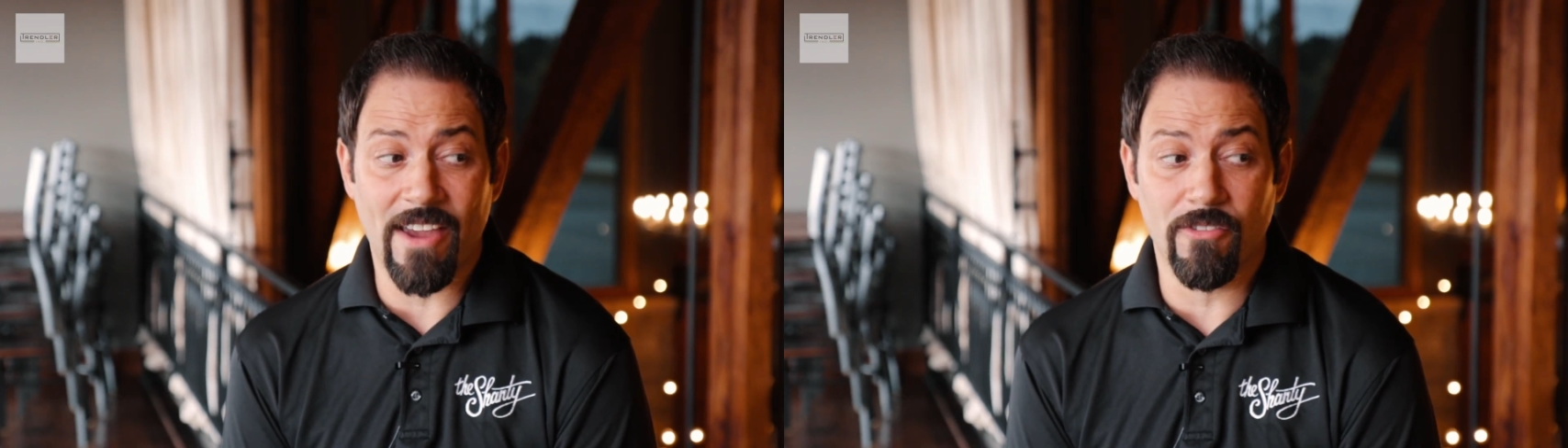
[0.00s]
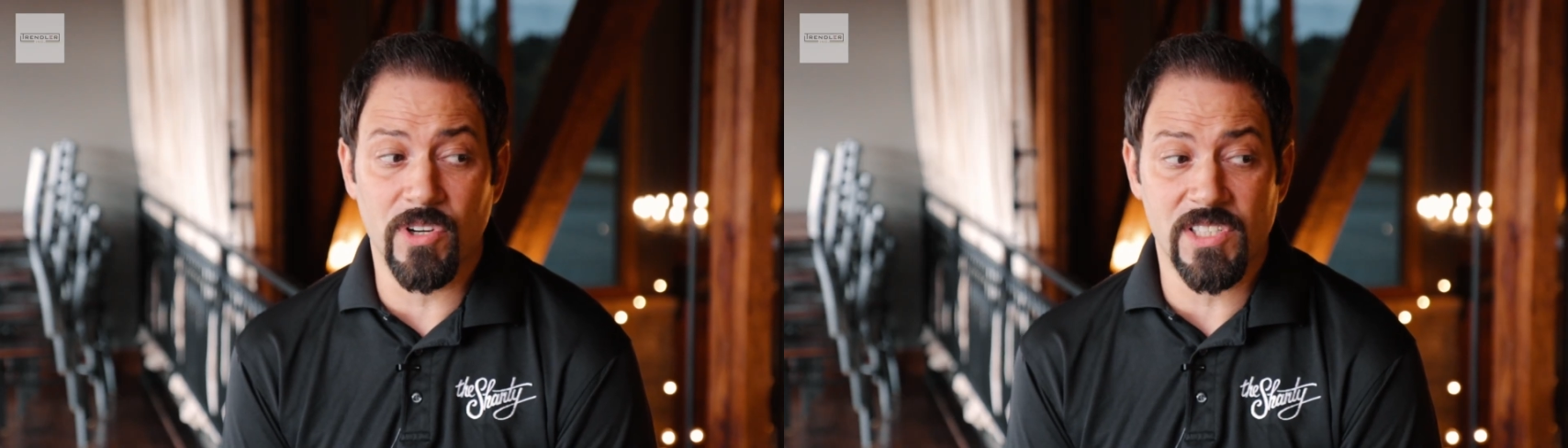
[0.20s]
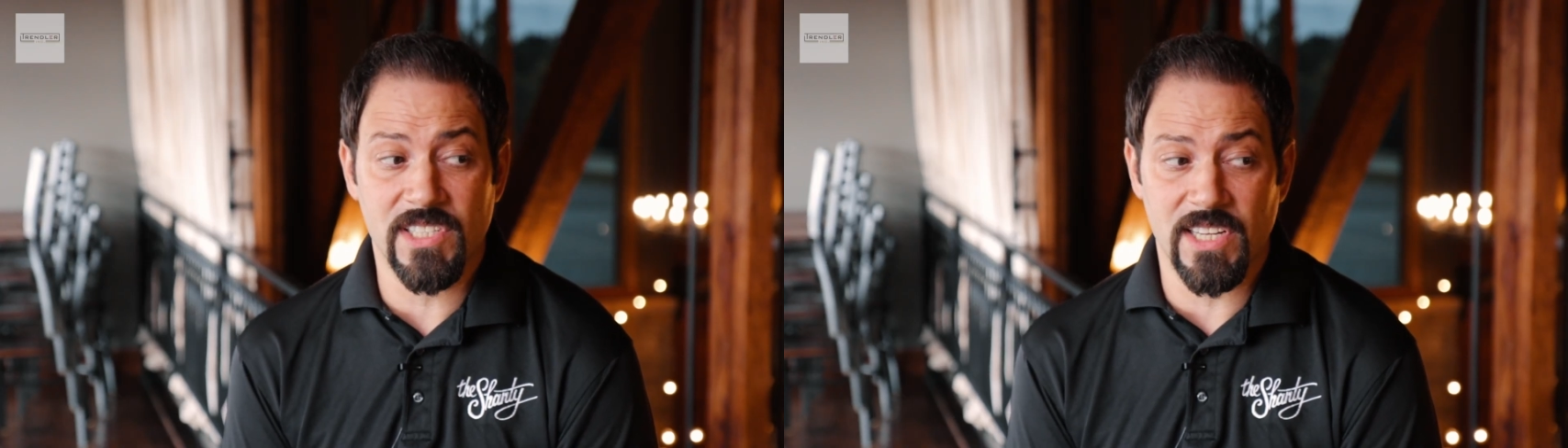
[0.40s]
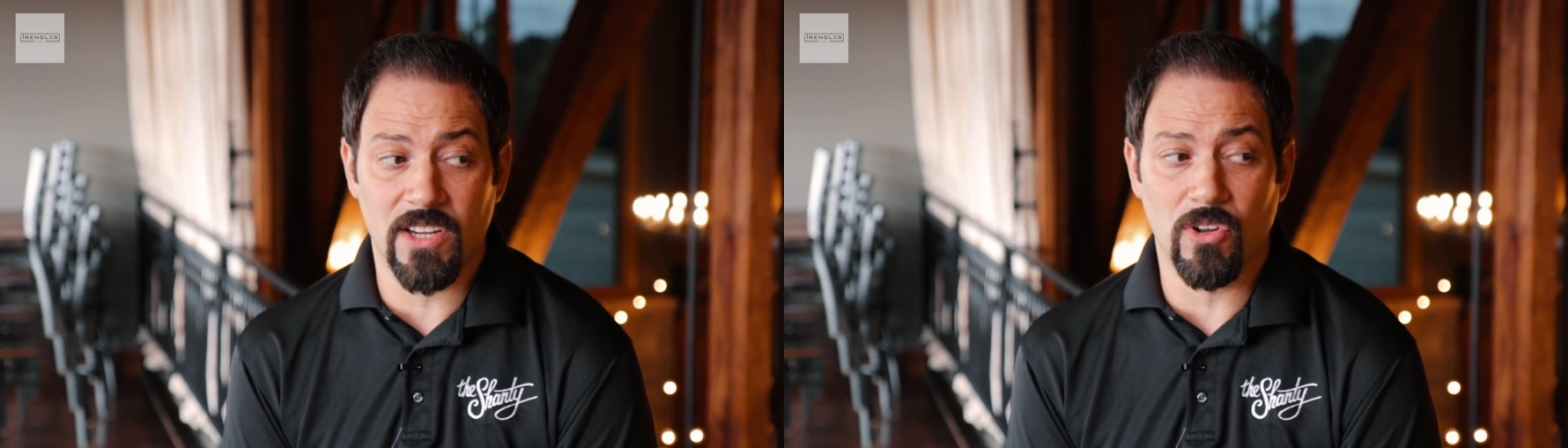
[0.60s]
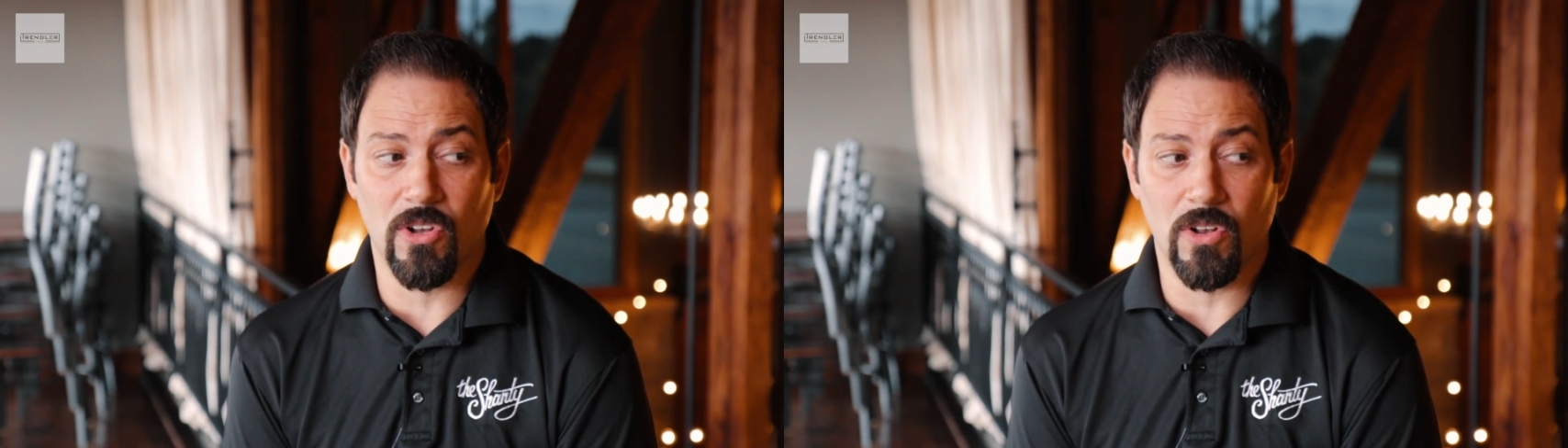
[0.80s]
every
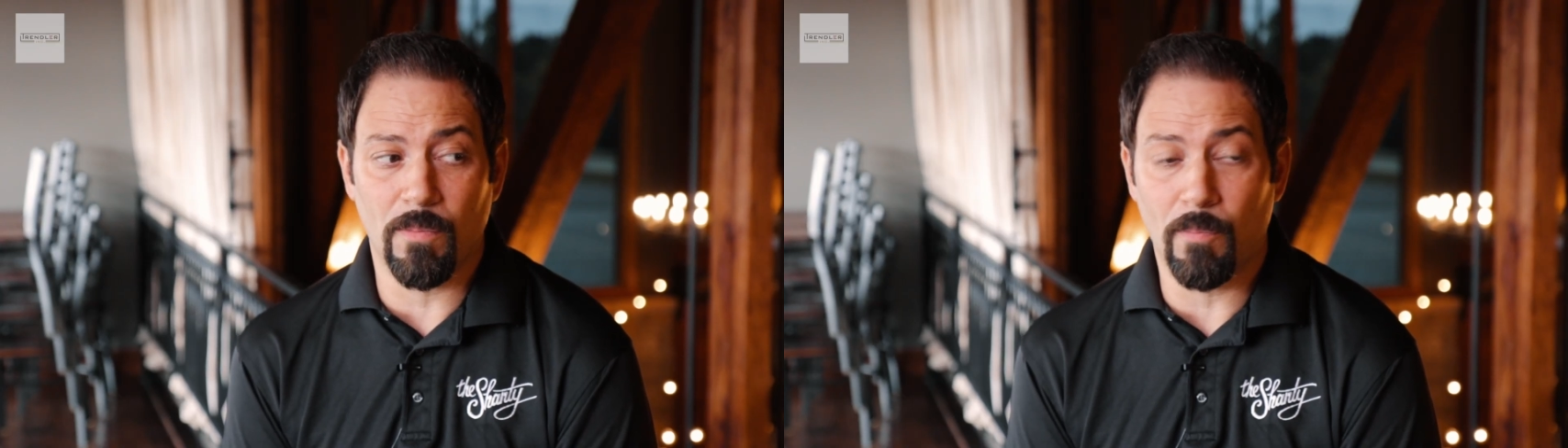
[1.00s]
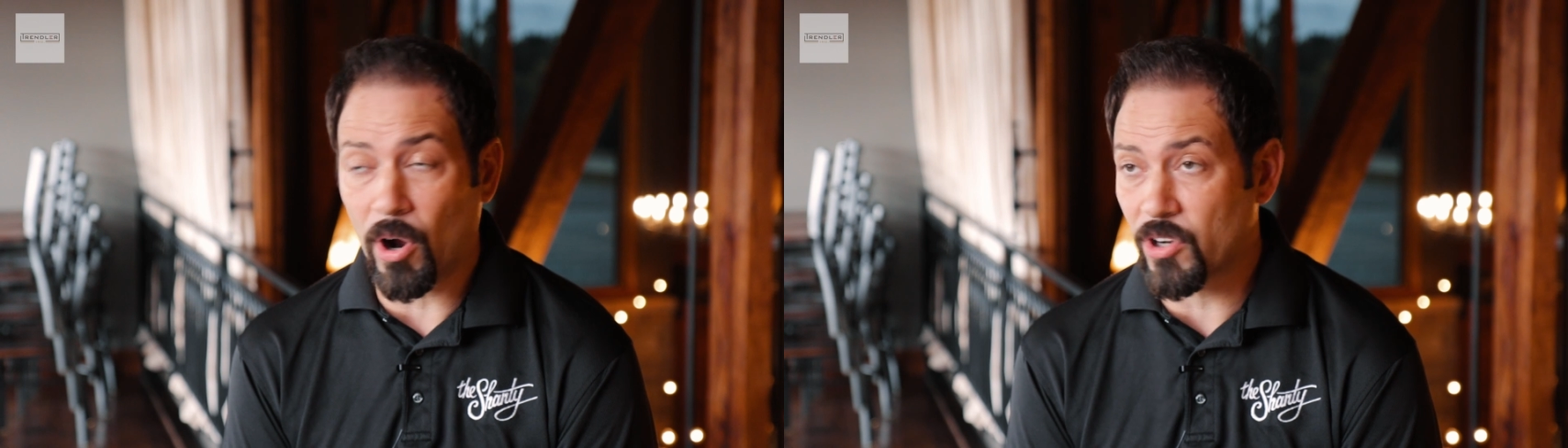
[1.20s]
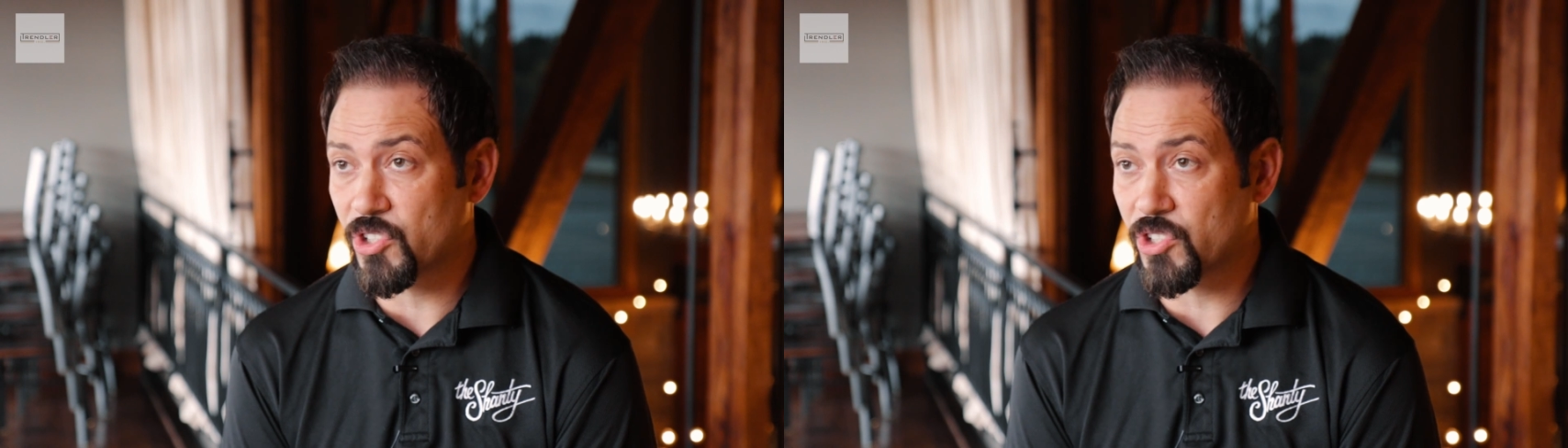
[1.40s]
single bar